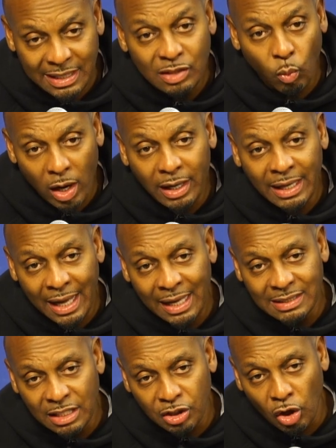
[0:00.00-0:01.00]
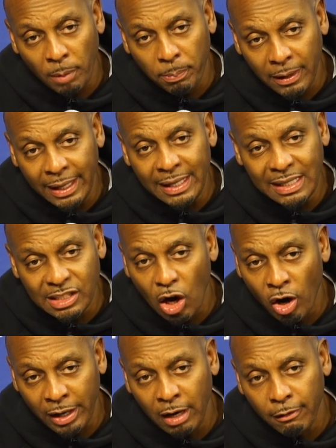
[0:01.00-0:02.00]
He's one of the guys that's going to play his
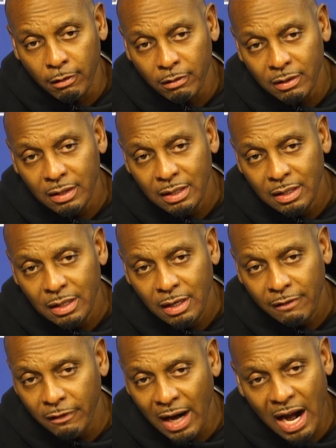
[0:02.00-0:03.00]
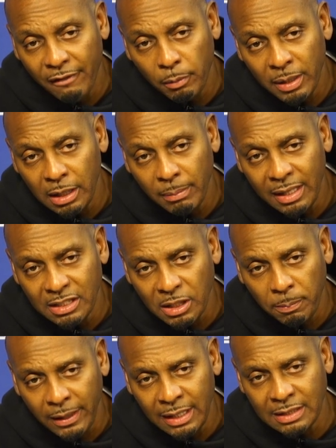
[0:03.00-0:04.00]
heart out for however many minutes he
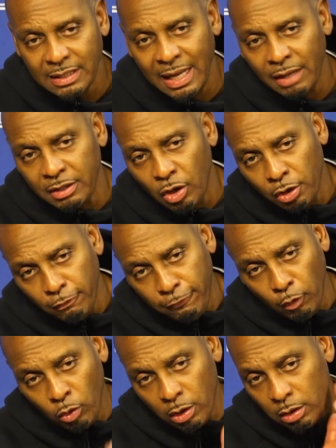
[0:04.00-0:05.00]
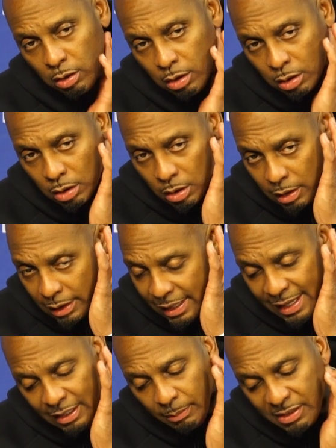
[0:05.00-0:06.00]
plays out there on the floor.
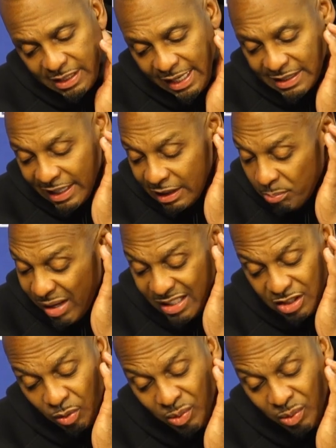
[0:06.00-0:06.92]
And the mistakes that he makes are